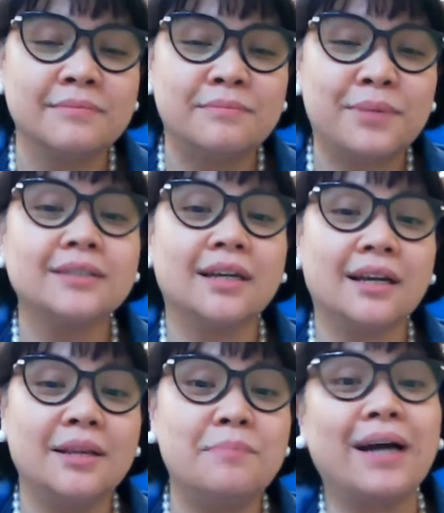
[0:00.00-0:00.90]

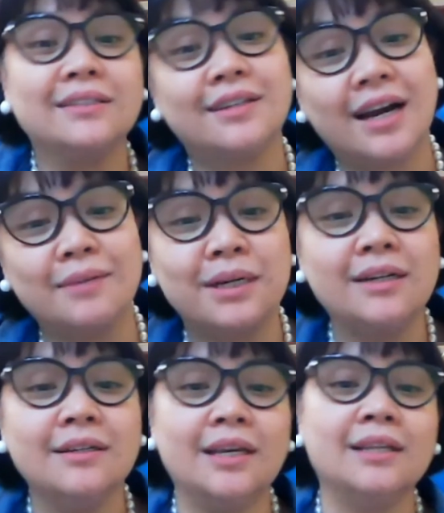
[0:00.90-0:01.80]
practically bad
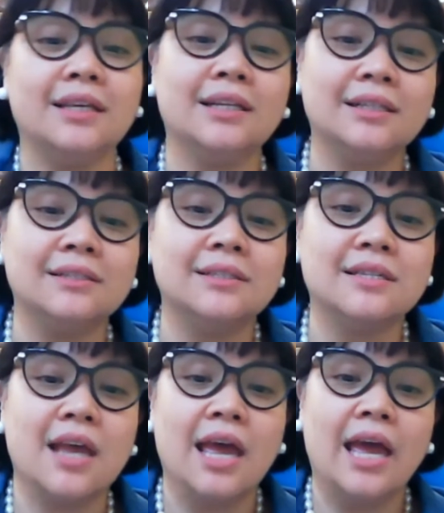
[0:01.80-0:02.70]
grammar. It
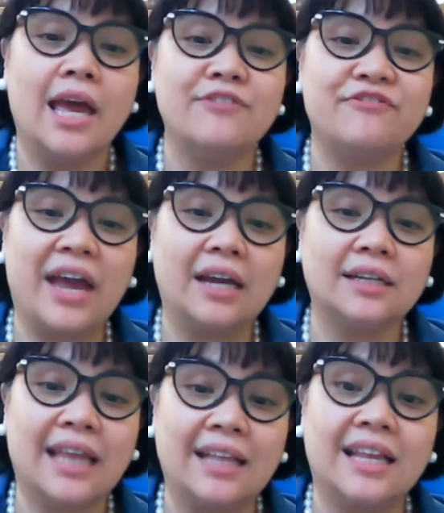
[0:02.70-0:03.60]
includes
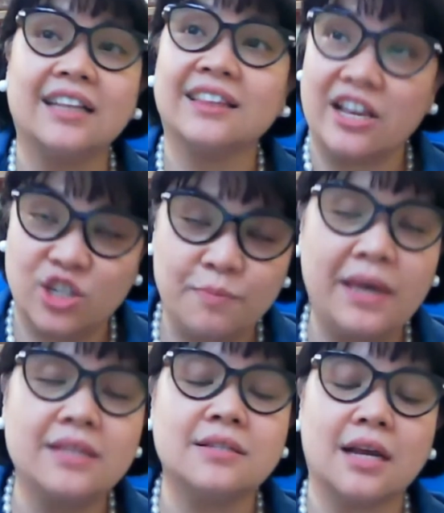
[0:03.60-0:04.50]
infected
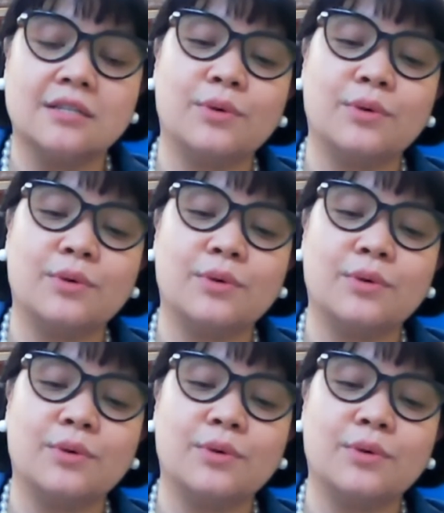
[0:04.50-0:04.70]
attachments as